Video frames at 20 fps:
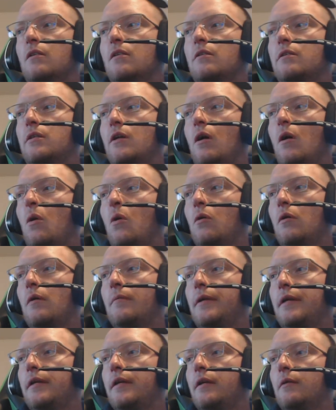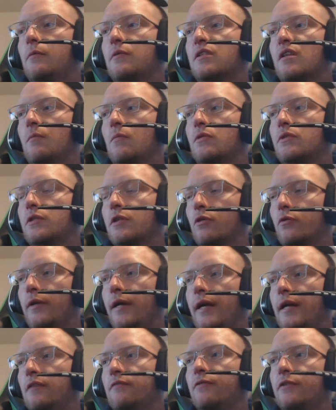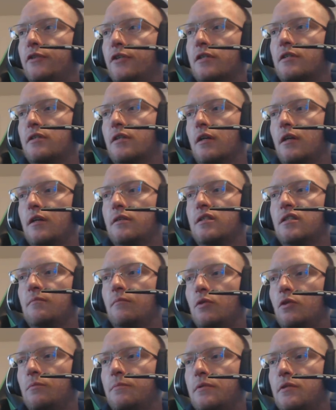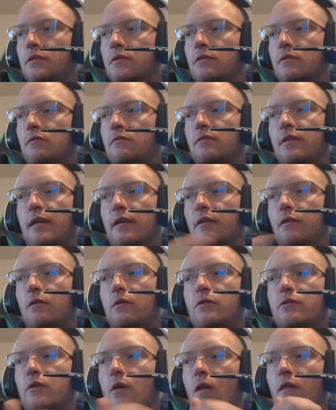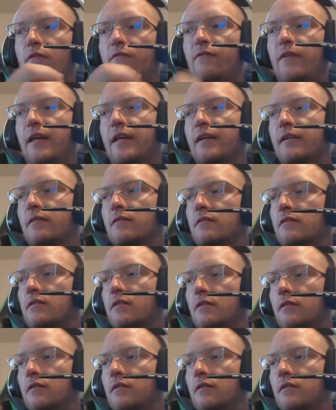So, I mean, it was almost a grand for just the custom loops. That includes all the fittings,